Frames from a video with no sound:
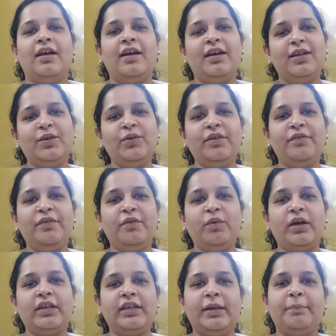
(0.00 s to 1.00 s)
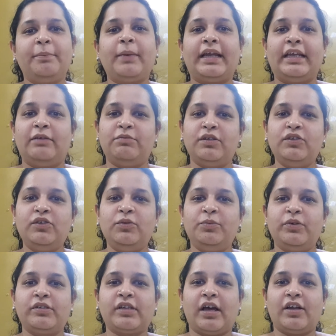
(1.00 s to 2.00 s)
Hello everyone, my name is
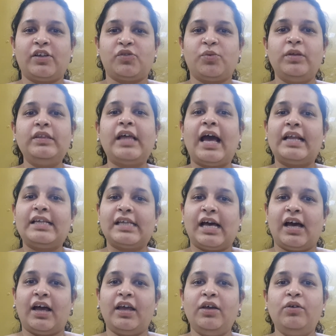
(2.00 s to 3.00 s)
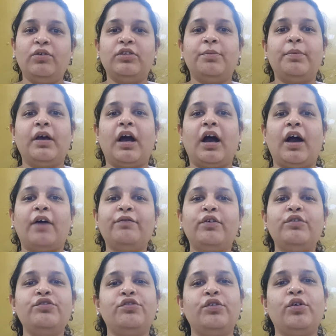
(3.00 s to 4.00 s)
Noopur Saraswat and I, on the behalf
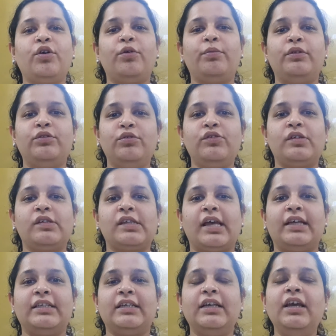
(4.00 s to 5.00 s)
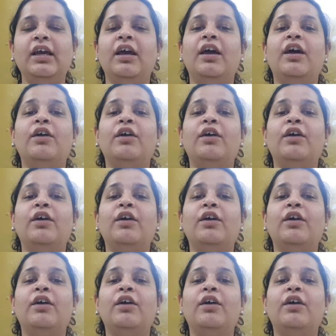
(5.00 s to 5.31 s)
of Sri Aurobindo Society,